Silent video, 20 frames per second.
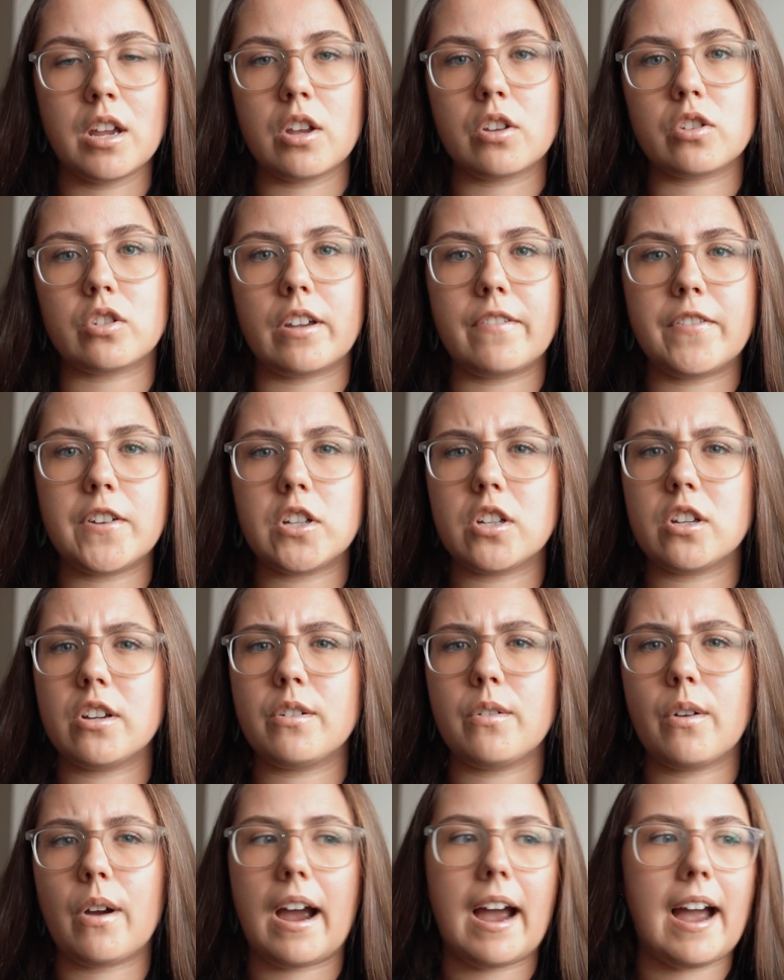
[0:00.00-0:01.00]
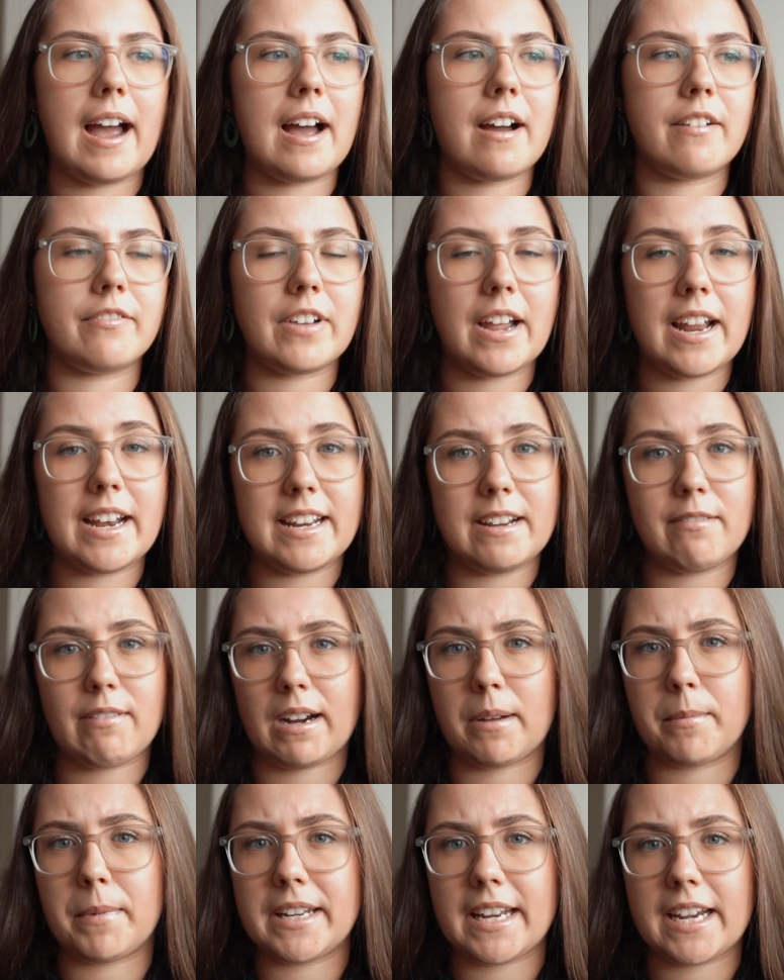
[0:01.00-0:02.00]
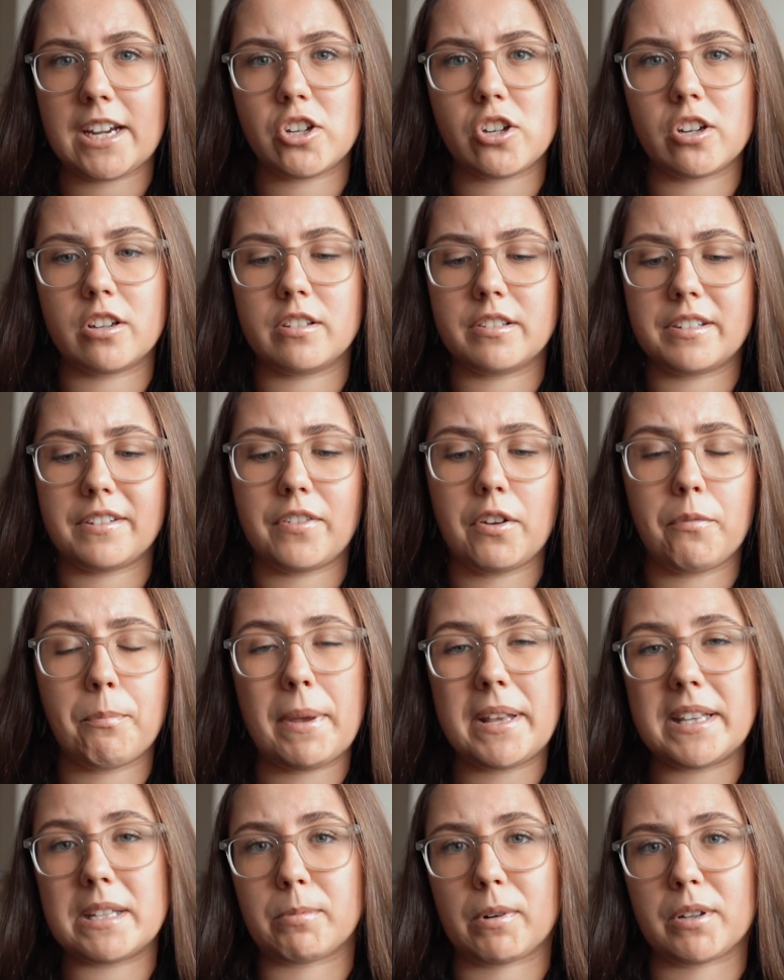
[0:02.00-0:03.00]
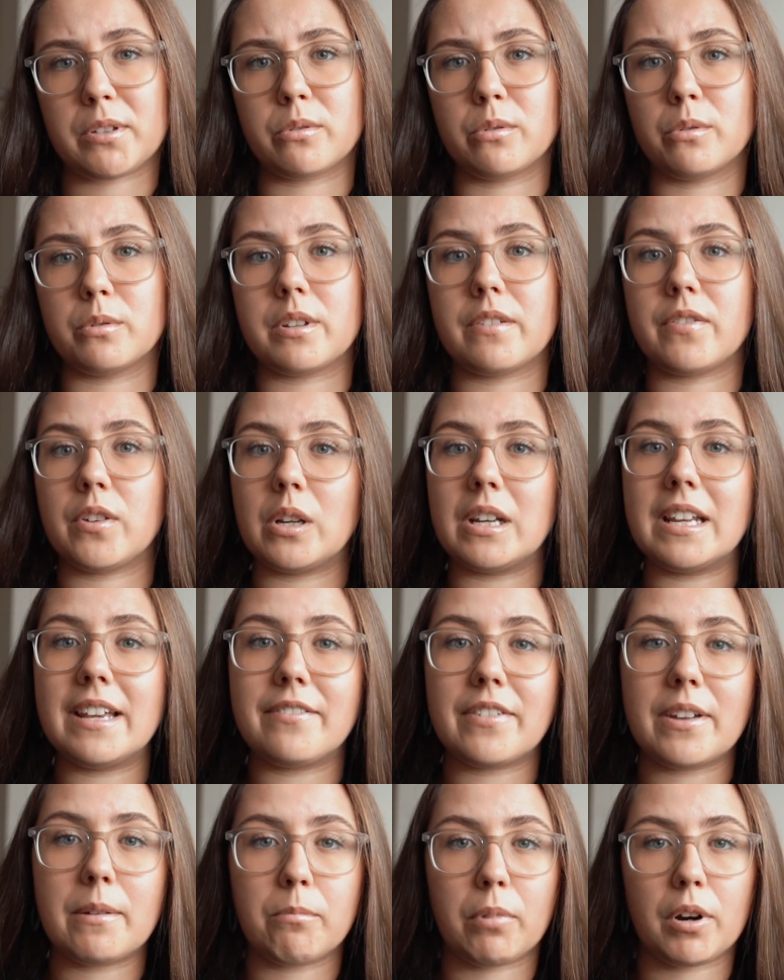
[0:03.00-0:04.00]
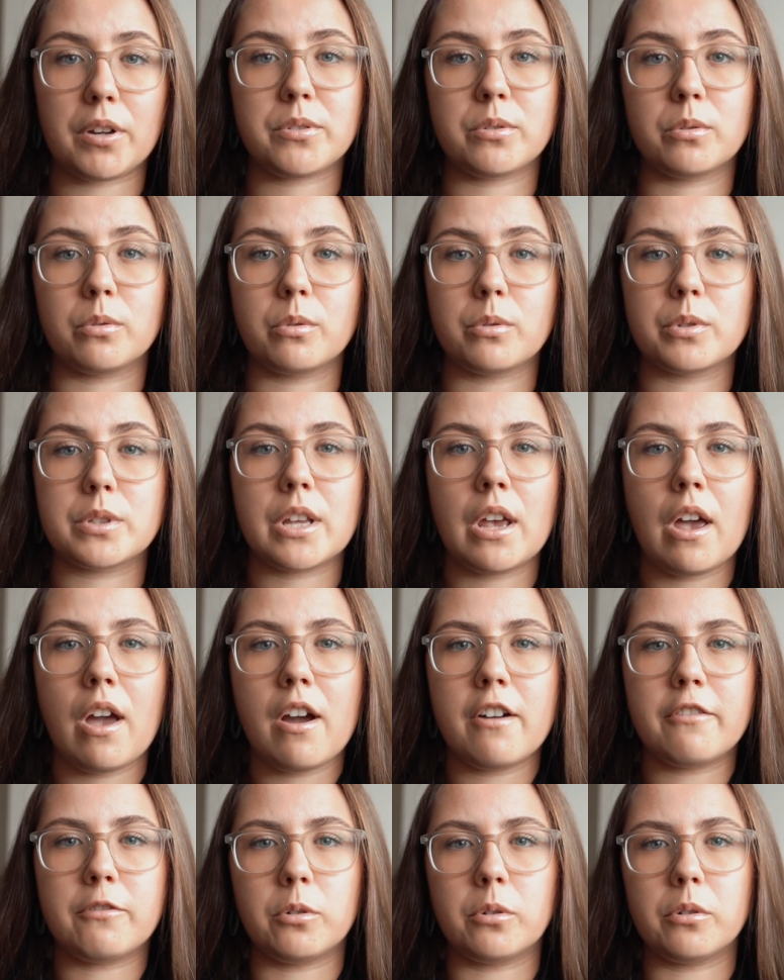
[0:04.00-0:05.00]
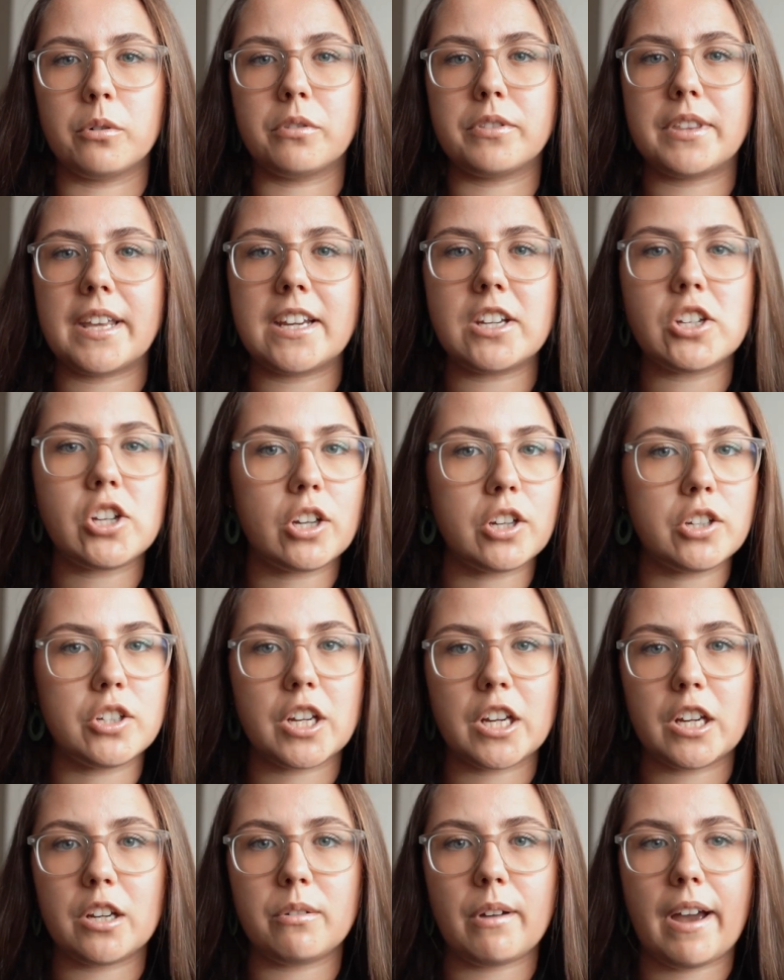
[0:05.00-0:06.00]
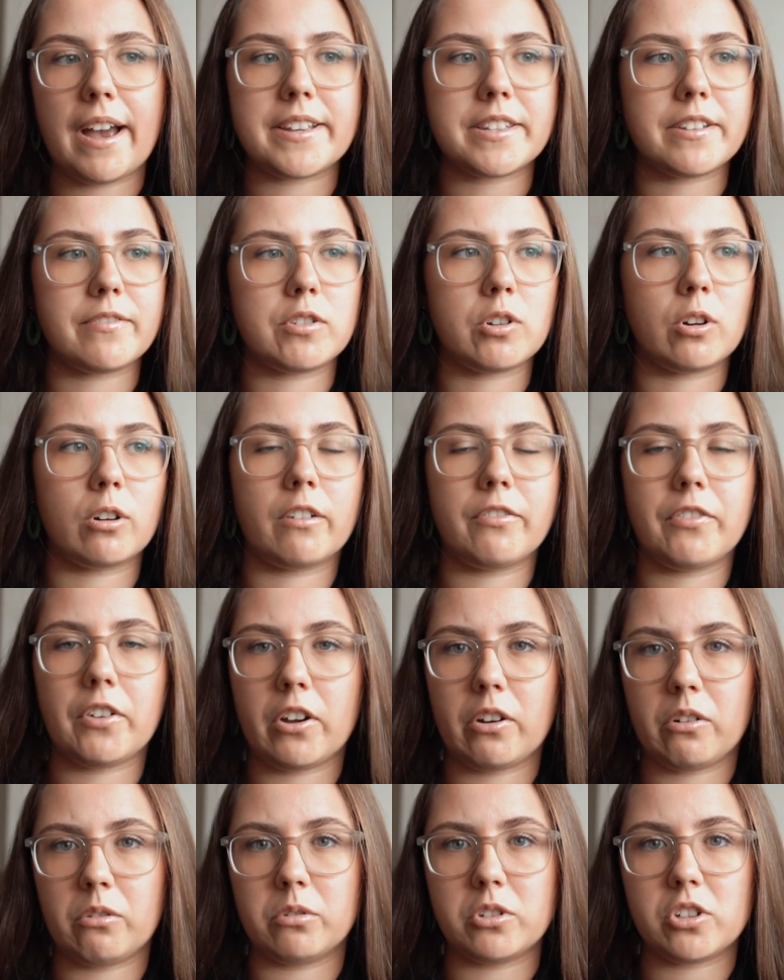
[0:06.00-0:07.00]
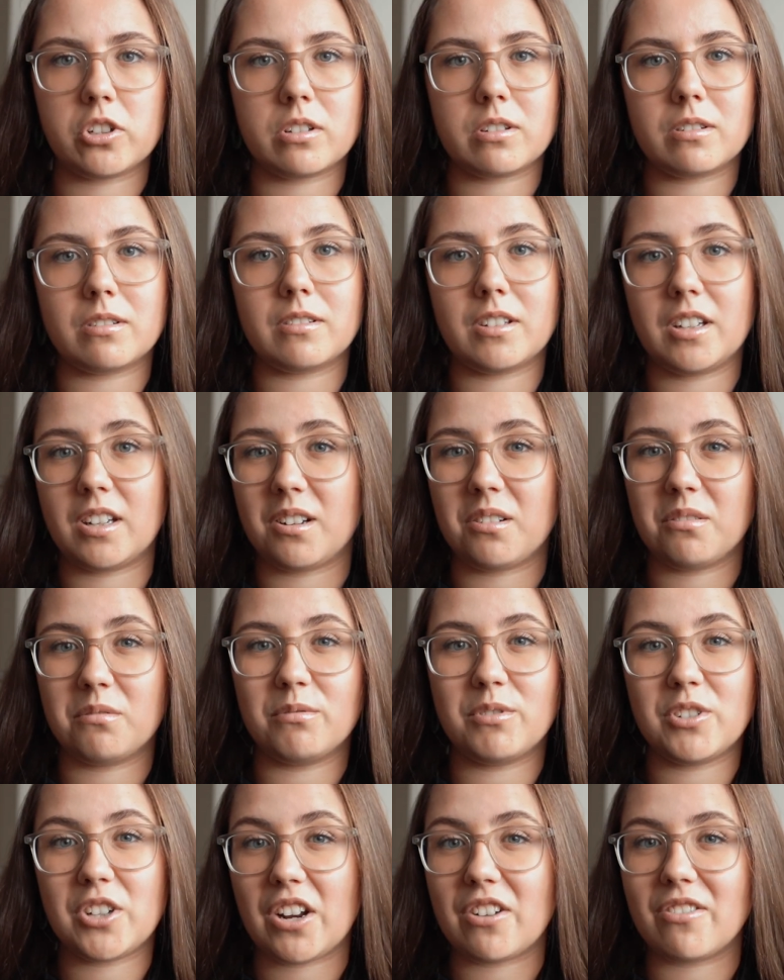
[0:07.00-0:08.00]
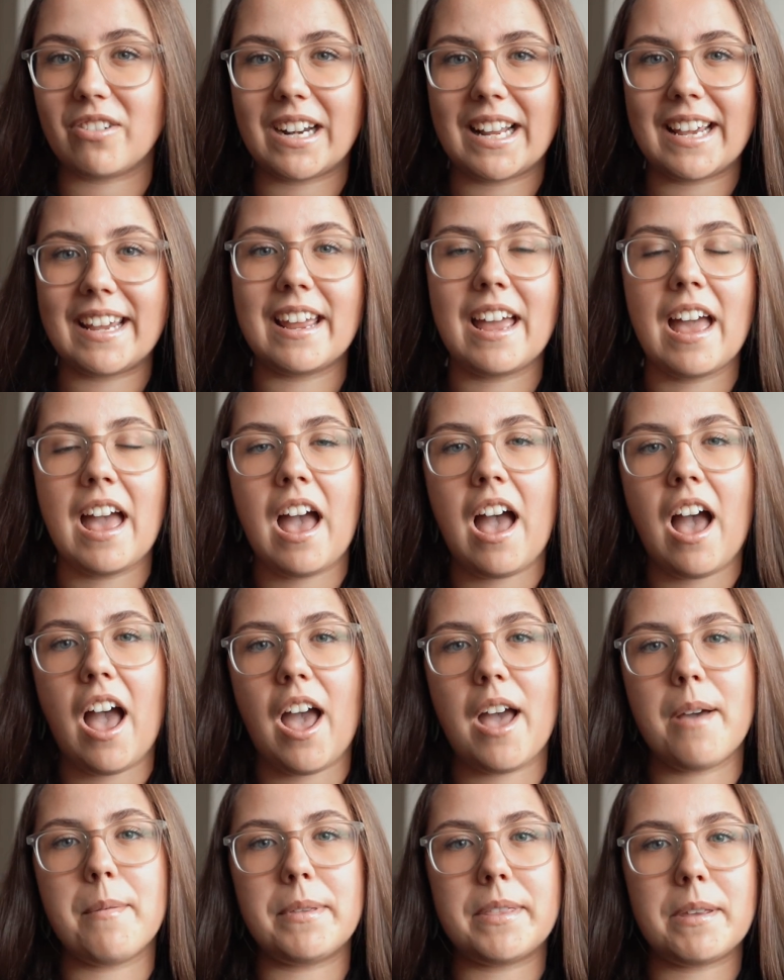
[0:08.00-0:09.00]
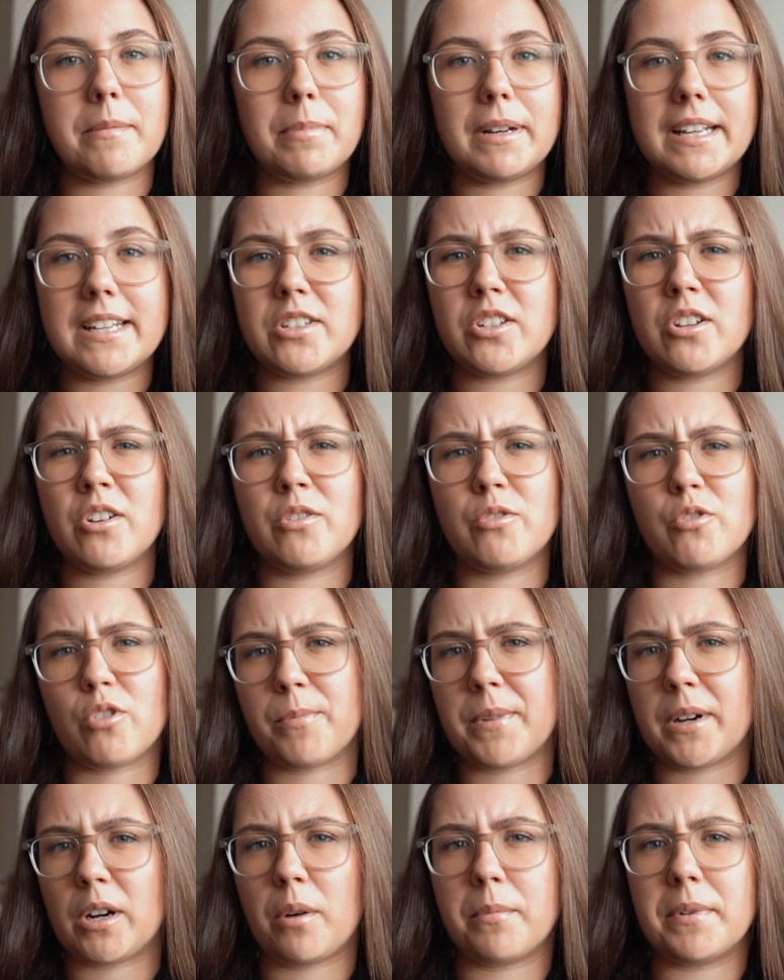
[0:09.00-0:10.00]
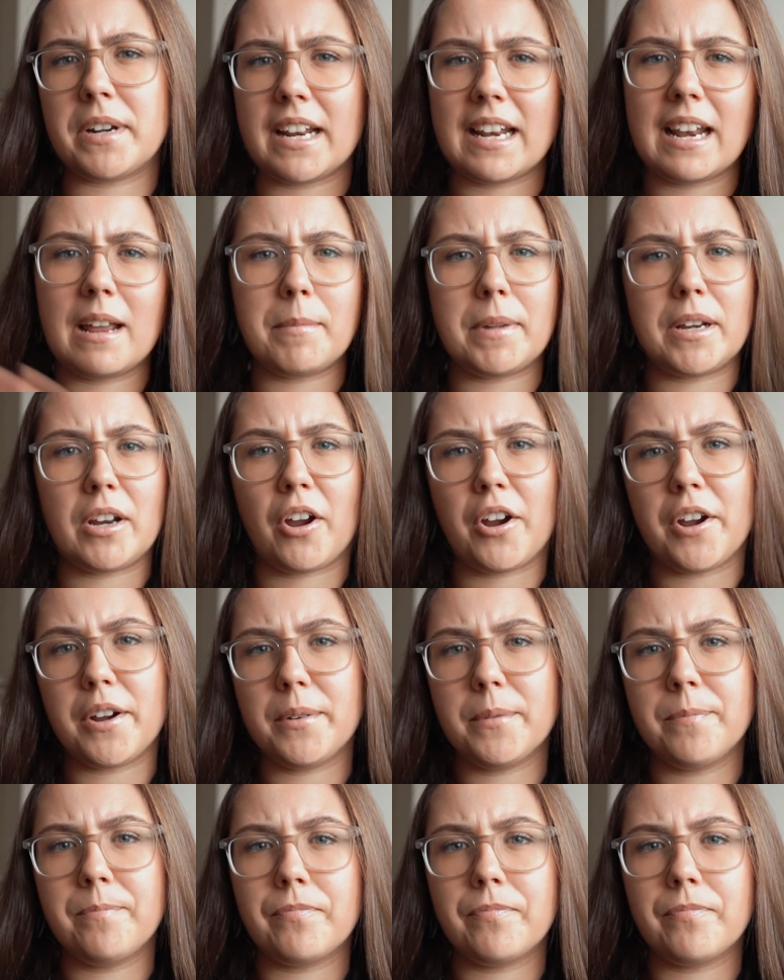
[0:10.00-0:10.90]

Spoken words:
So if you do have any recommendations, if you've been to Brussels, if you live in Brussels, for things you can do as a photographer or just, you know, generally, then please do drop me a comment and let me know.